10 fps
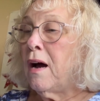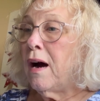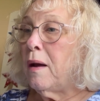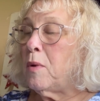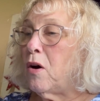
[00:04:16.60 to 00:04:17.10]

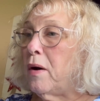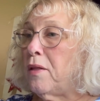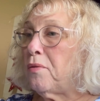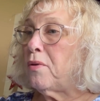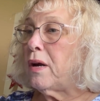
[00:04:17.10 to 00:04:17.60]
I'm
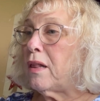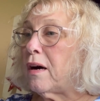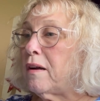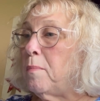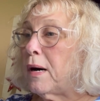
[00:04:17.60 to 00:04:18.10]
going through a
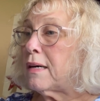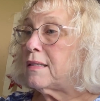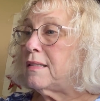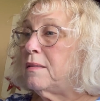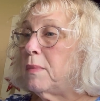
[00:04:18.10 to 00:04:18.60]
lot of
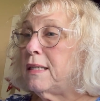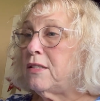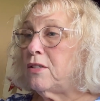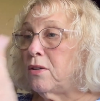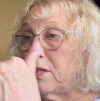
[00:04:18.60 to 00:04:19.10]
boxes in my
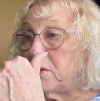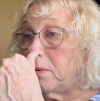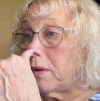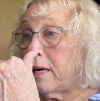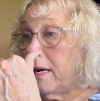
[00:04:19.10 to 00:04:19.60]
storage
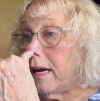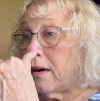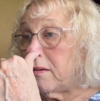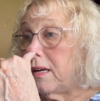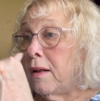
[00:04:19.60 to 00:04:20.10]
room right
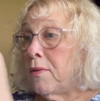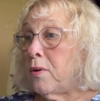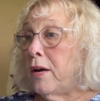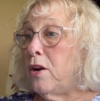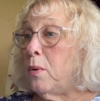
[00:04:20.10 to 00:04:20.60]
now,
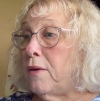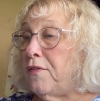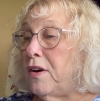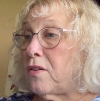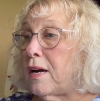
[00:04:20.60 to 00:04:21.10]
so I know what it
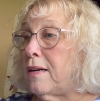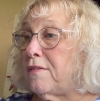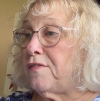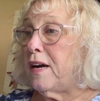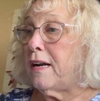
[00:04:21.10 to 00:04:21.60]
feels like
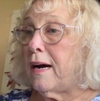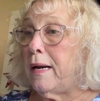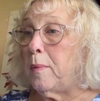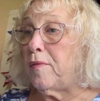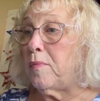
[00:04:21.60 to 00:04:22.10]
to find
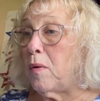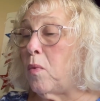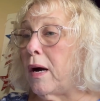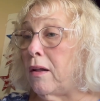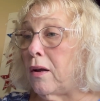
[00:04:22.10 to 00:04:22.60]
items from a
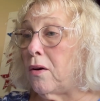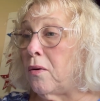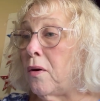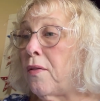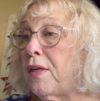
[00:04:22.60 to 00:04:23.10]
while
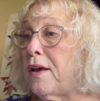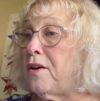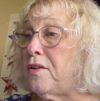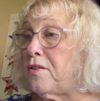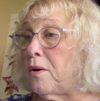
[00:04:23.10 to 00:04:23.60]
ago.
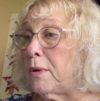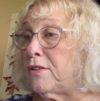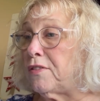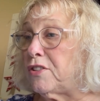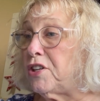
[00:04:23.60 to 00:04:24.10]
Thank you so
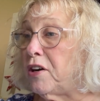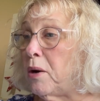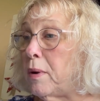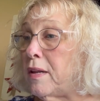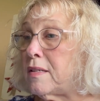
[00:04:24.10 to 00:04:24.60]
much for
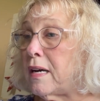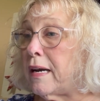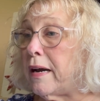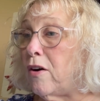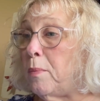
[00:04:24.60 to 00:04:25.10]
sharing with us,
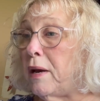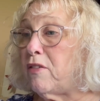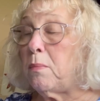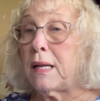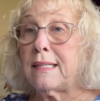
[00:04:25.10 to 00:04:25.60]
and I hope you
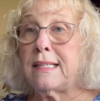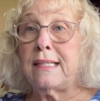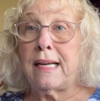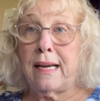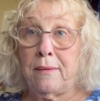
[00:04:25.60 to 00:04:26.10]
have a
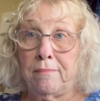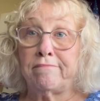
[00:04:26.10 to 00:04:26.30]
blessed day.